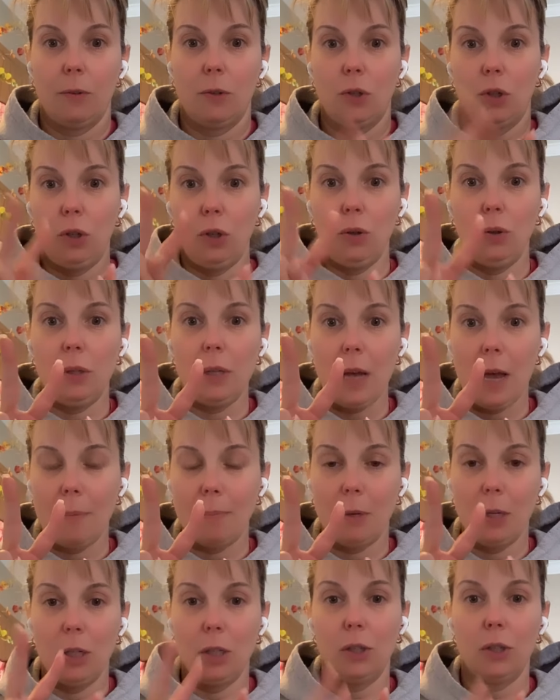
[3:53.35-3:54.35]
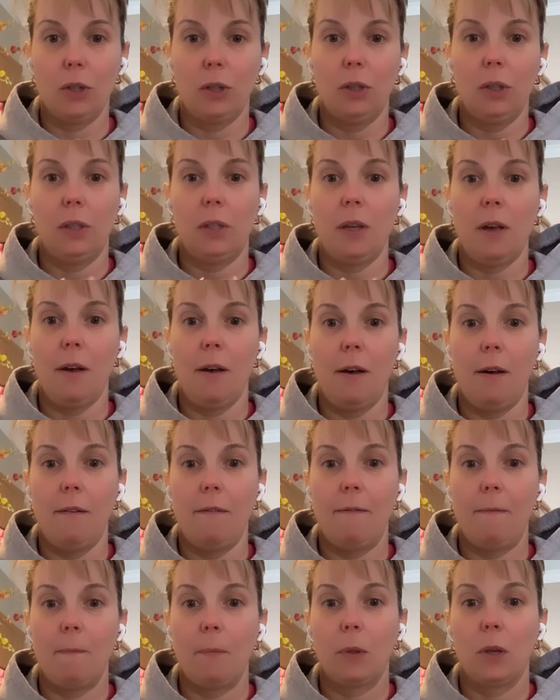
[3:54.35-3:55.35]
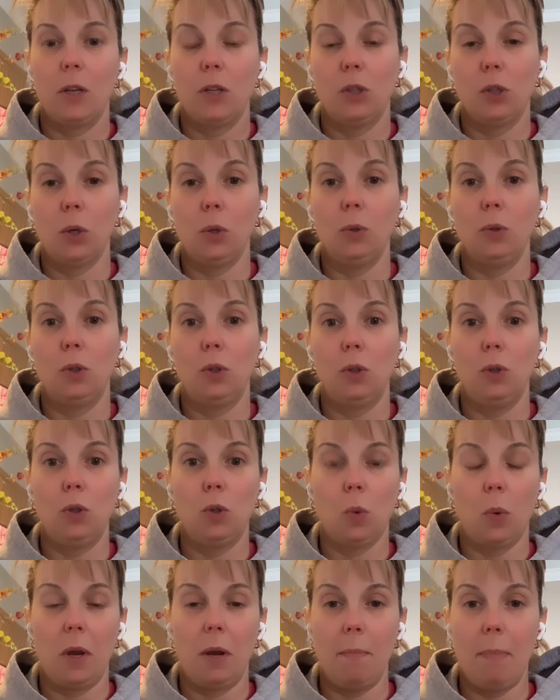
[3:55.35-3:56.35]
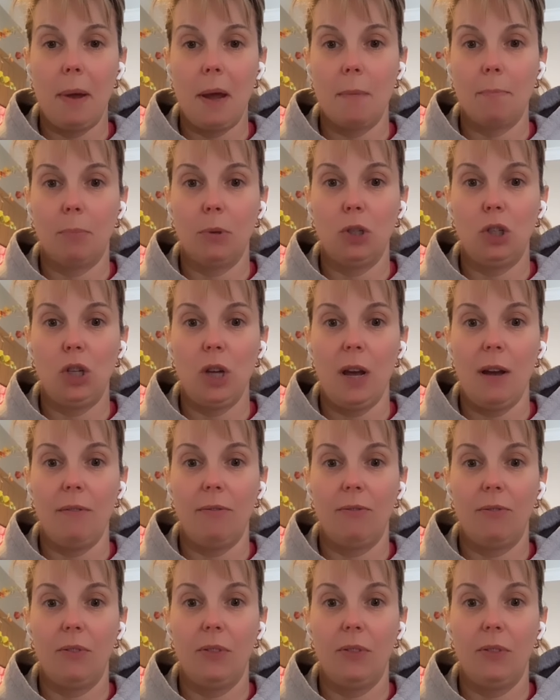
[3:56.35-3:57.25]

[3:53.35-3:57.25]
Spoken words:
two top concerns of consultants who join Pampered Chef,